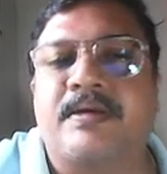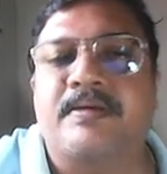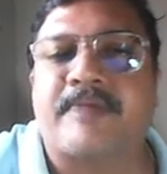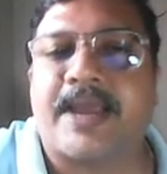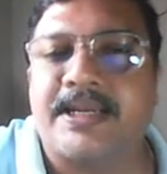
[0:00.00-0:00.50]

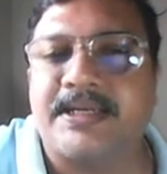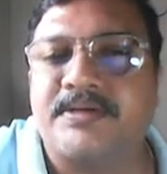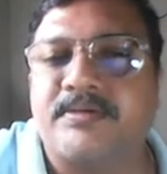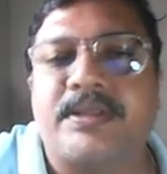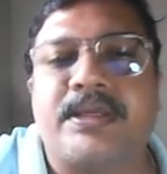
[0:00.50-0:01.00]

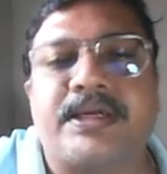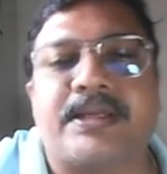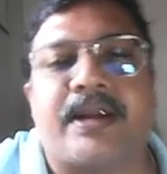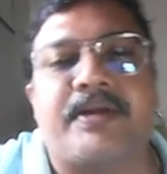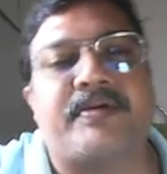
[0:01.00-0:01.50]
filing to the
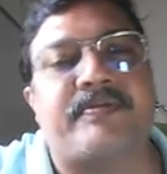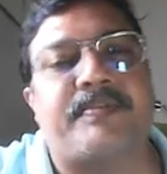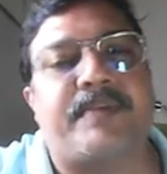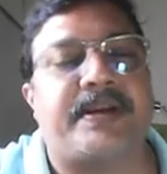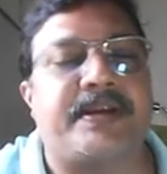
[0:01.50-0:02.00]
grant of a
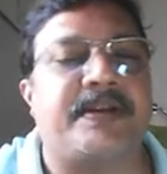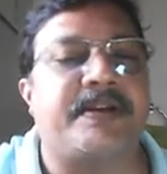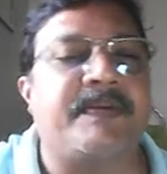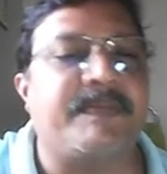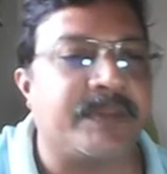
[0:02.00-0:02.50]
patent,
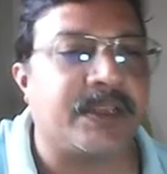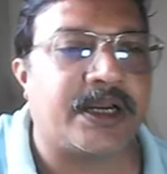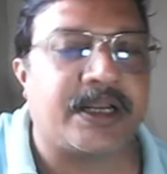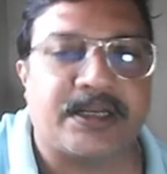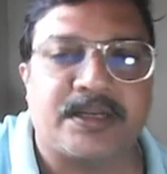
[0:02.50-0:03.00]

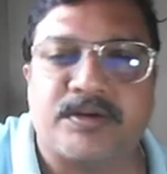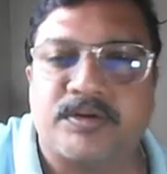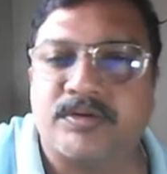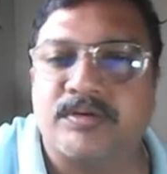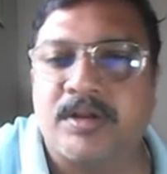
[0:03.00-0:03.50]
connecting
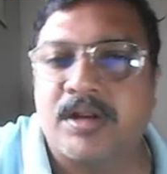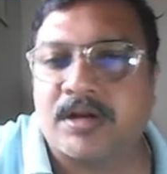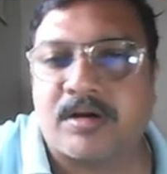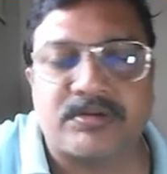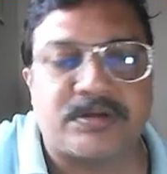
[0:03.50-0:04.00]
to
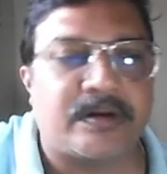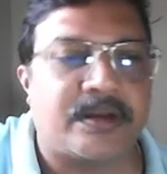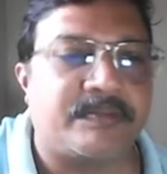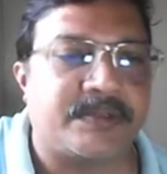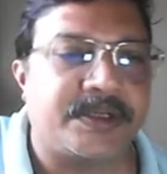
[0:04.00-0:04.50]
course
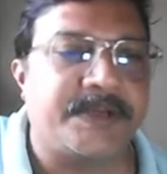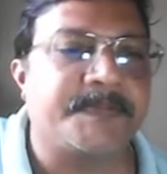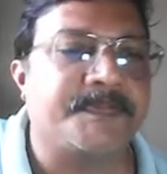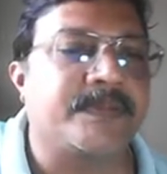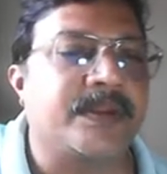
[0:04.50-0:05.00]
outcome
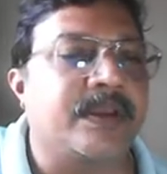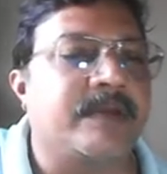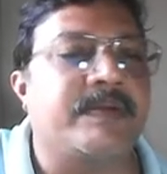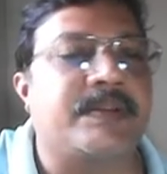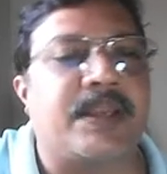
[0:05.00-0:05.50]
3
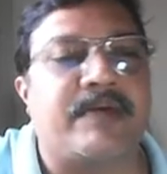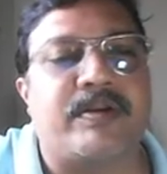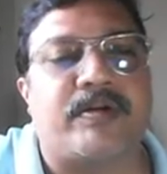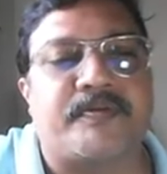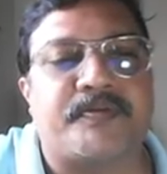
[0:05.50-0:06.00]
with a
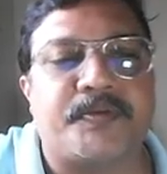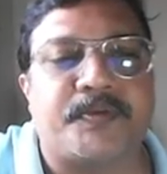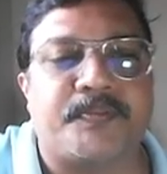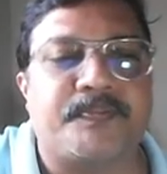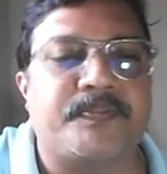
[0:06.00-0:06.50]
level of
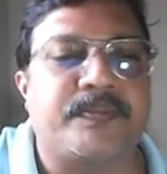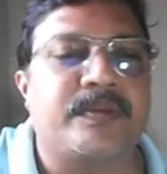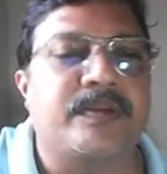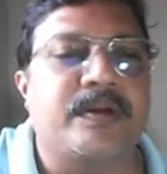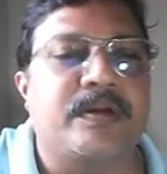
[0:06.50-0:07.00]
2.
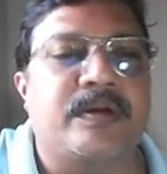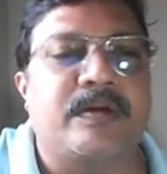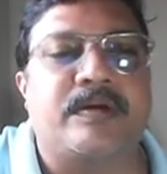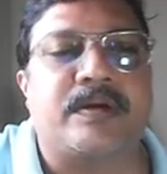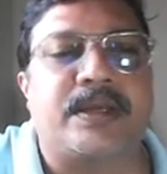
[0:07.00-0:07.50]

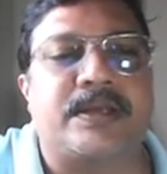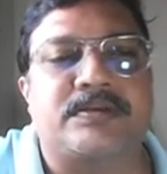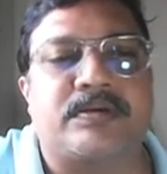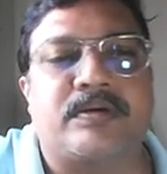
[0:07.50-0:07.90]
Okay, so